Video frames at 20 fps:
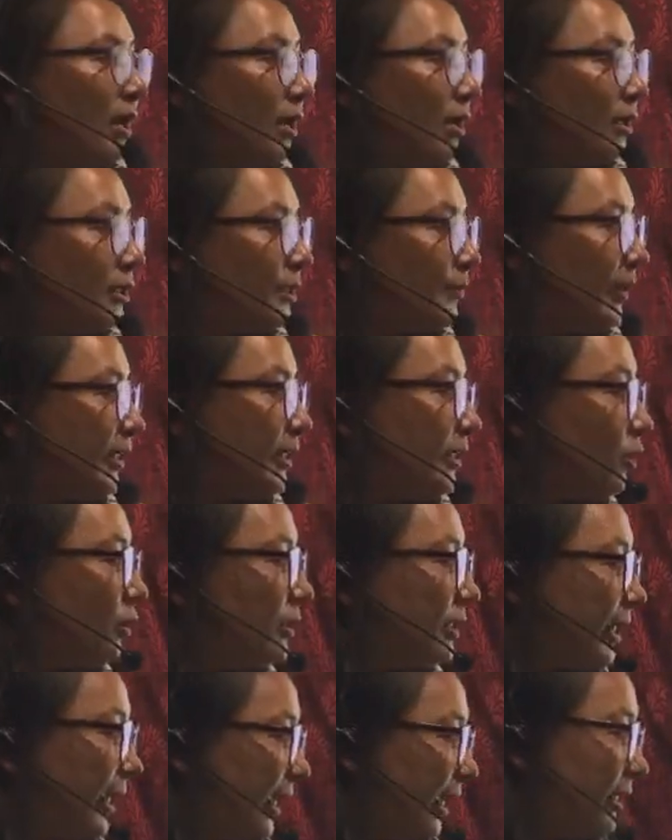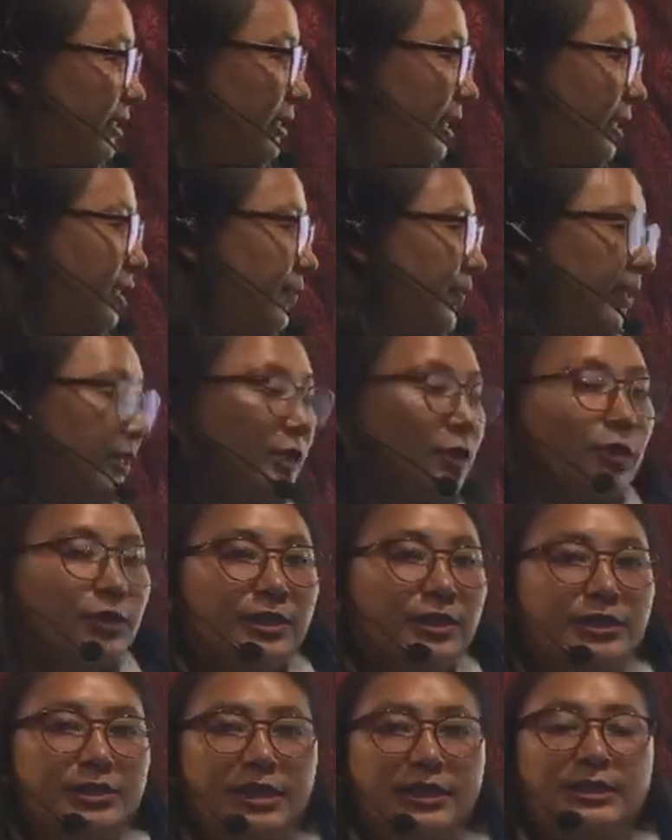and depending on the
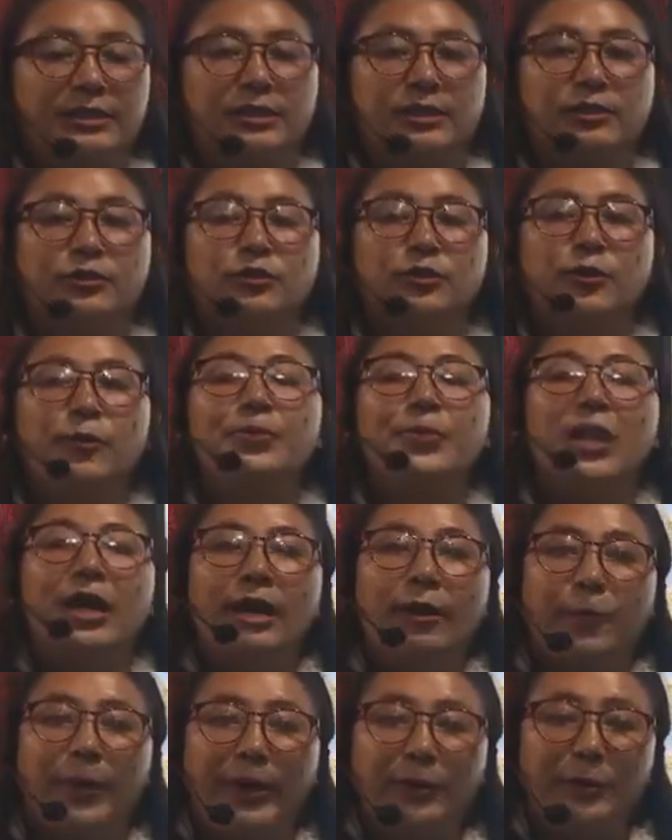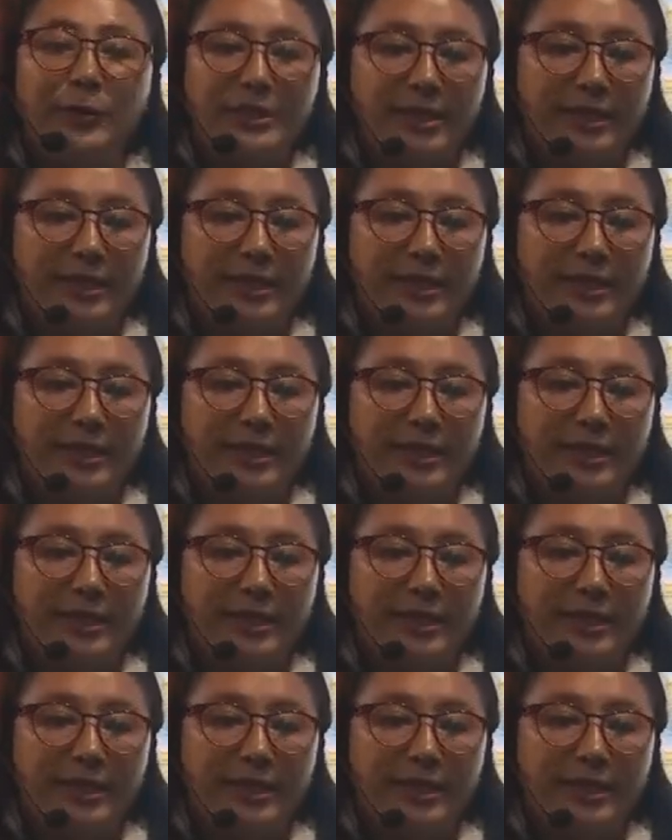gender. So when we take